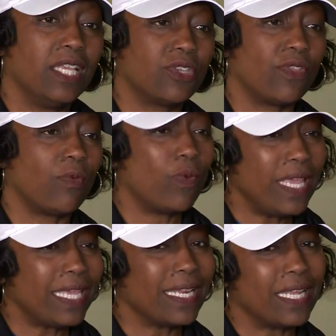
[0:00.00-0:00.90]
so that
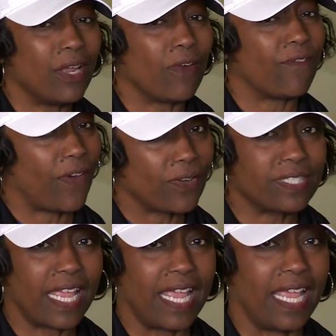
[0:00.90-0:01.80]
we can hear
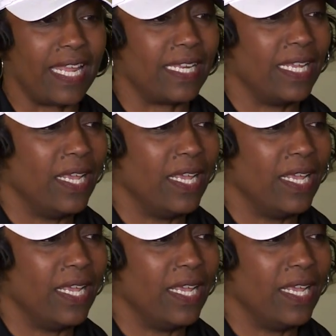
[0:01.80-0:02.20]
firsthand